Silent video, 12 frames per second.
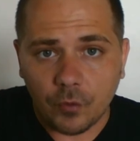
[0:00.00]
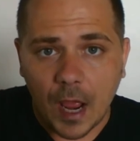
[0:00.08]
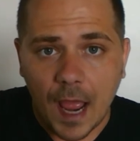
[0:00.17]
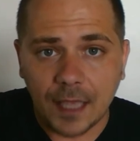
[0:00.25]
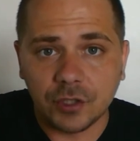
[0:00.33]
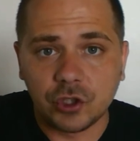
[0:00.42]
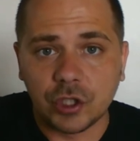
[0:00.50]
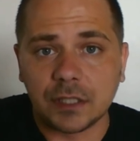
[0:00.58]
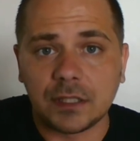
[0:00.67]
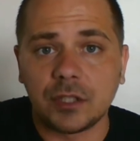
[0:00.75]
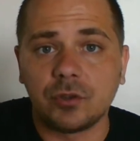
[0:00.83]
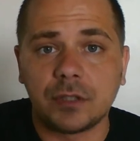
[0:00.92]
as you
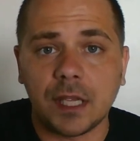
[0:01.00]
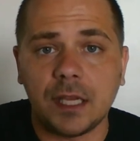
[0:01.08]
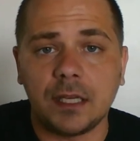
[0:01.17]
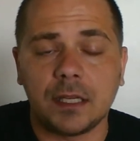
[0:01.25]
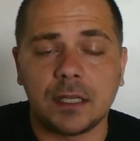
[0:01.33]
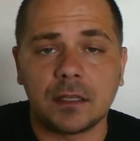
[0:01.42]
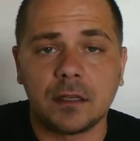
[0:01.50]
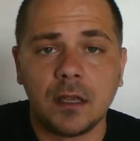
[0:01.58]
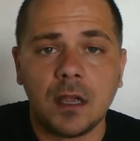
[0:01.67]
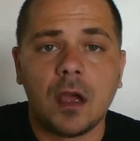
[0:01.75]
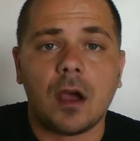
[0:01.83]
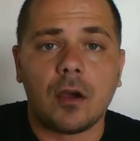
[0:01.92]
continue dating
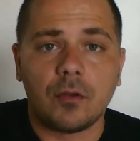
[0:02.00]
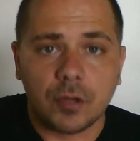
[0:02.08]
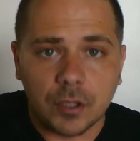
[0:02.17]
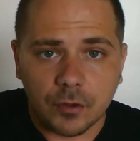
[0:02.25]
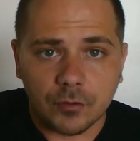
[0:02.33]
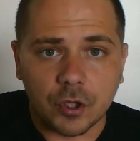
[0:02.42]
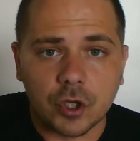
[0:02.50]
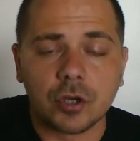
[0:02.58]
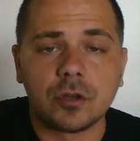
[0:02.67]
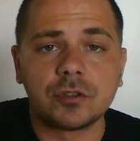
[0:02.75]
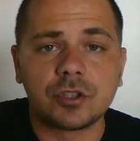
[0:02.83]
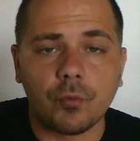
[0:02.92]
you know the
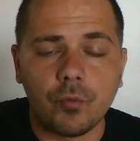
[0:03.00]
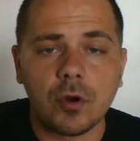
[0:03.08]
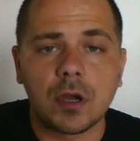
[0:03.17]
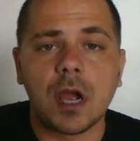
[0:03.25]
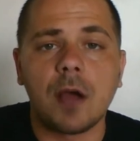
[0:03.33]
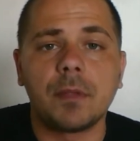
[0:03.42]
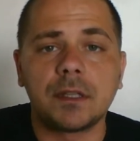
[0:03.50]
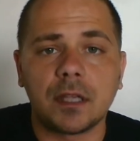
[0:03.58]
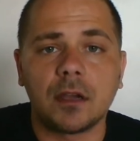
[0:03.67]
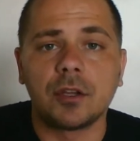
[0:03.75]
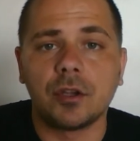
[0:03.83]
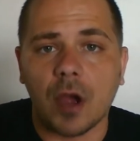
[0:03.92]
girls will come and tell you